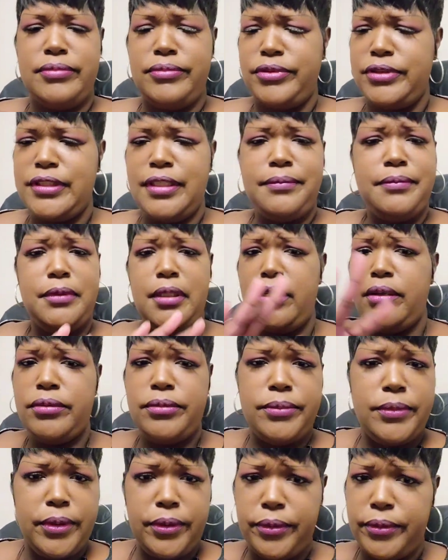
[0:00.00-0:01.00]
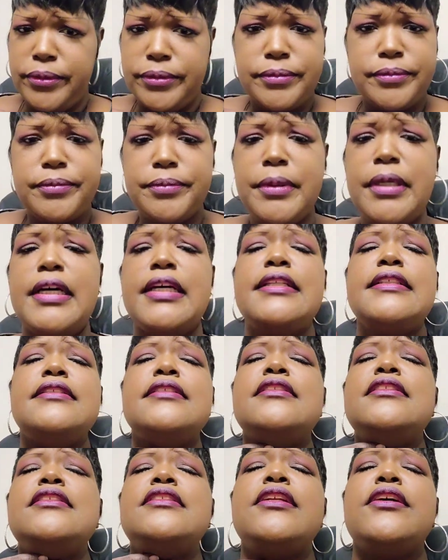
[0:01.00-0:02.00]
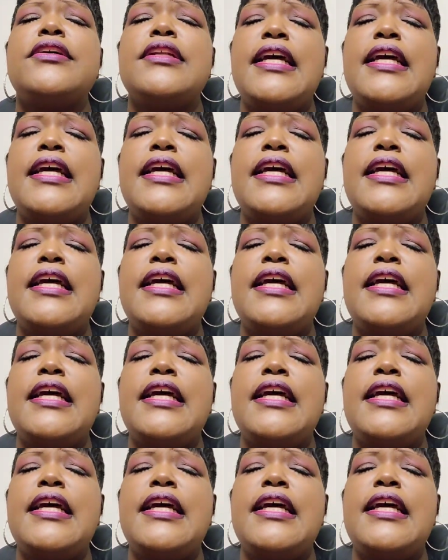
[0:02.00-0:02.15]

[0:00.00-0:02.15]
some long word, but you know,